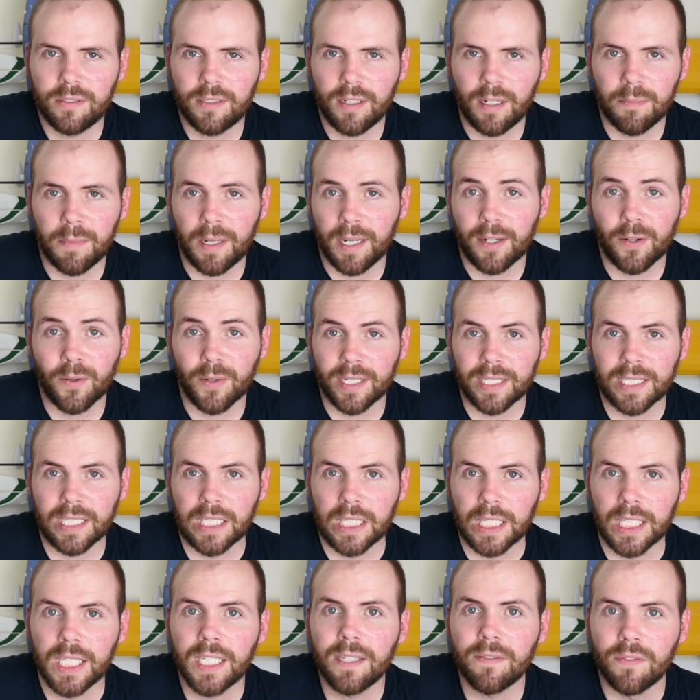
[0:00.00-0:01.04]
I'm not going to
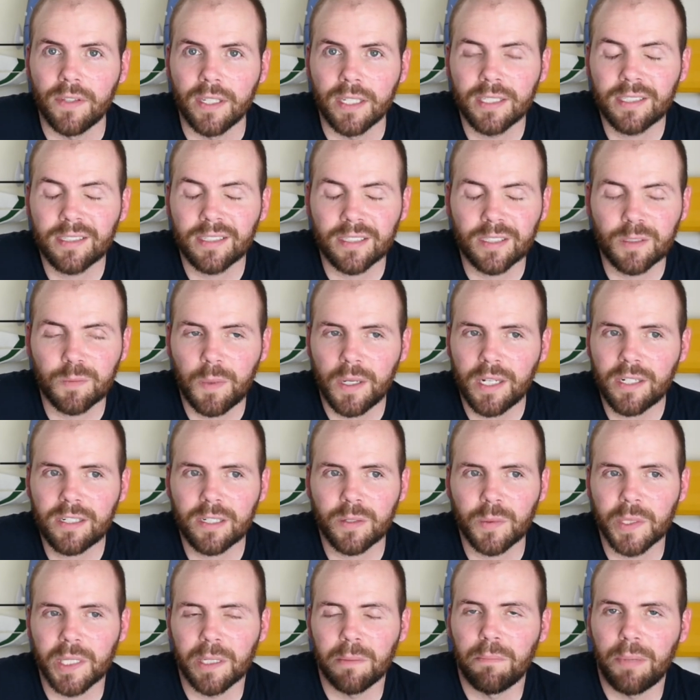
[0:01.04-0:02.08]
leave this,
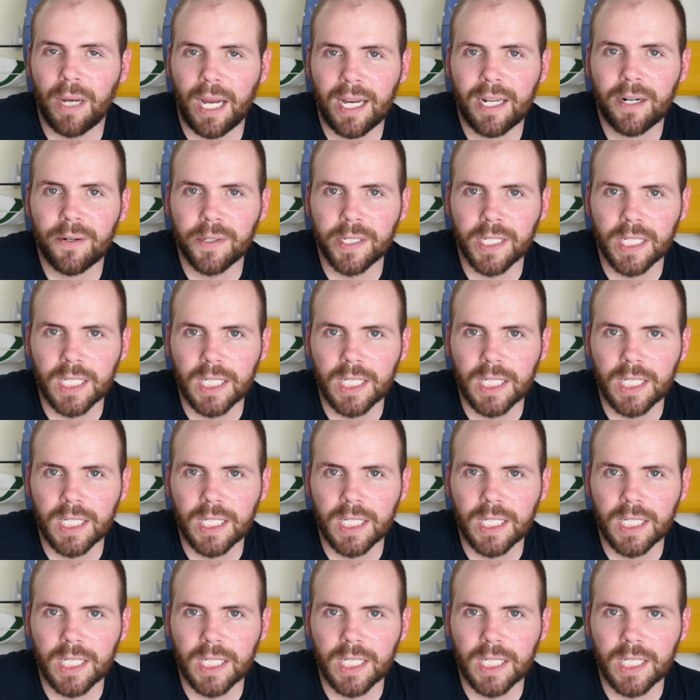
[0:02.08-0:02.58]
especially with the battery